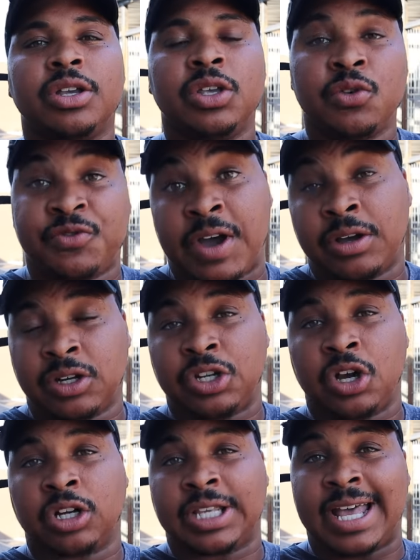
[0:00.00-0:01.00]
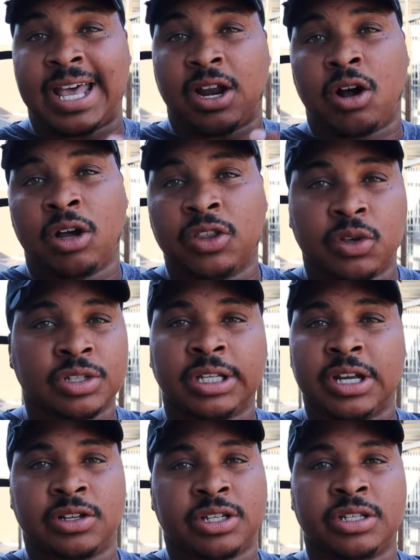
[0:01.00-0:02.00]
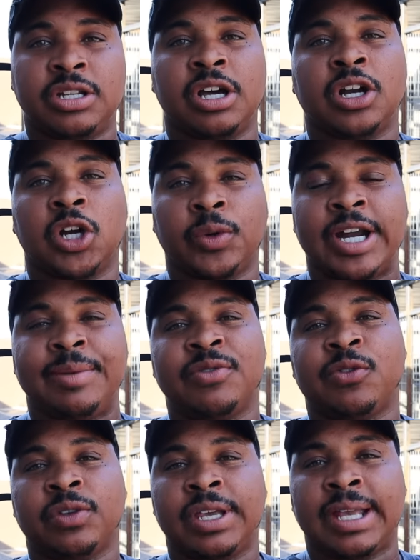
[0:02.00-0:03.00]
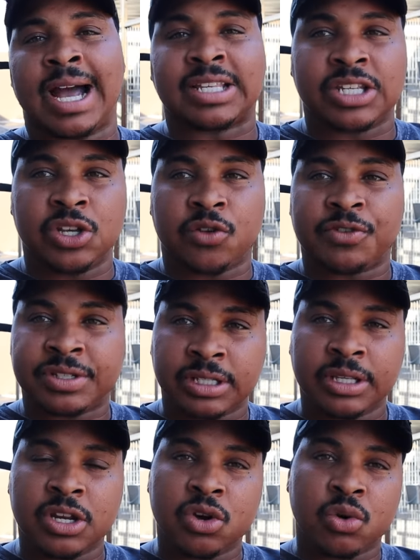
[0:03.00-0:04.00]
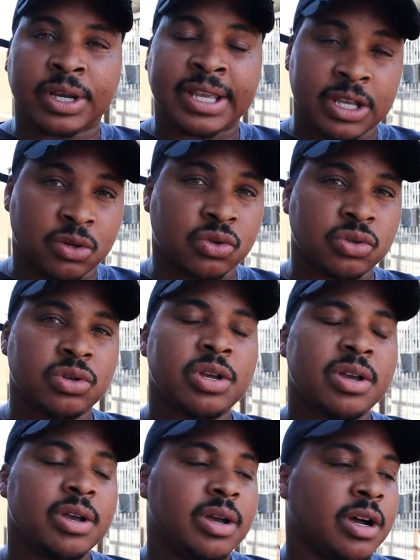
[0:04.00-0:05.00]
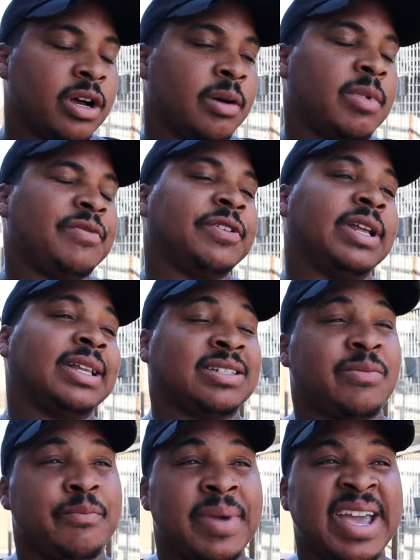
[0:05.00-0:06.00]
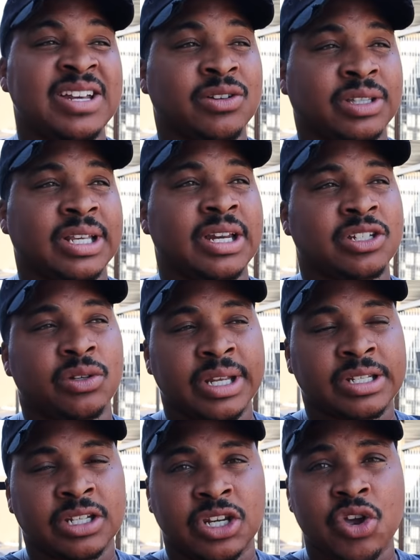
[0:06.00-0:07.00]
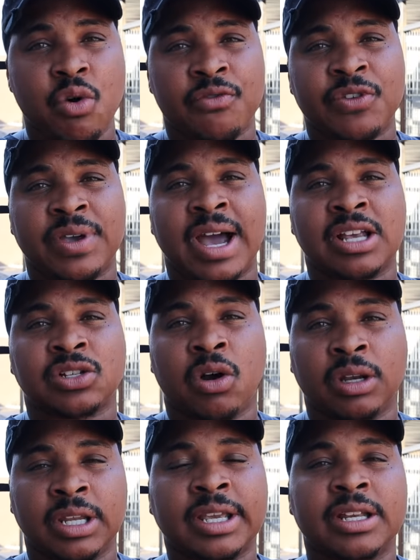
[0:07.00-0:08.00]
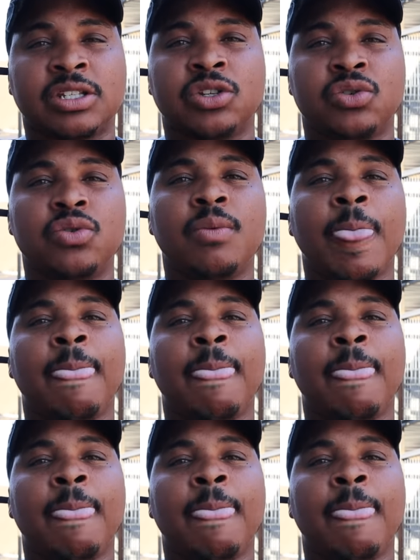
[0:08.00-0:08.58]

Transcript: you found a dog that had all those clearances done already before they got to your facility or kennel. I feel like that's a major thing that you need to do if you guys are looking to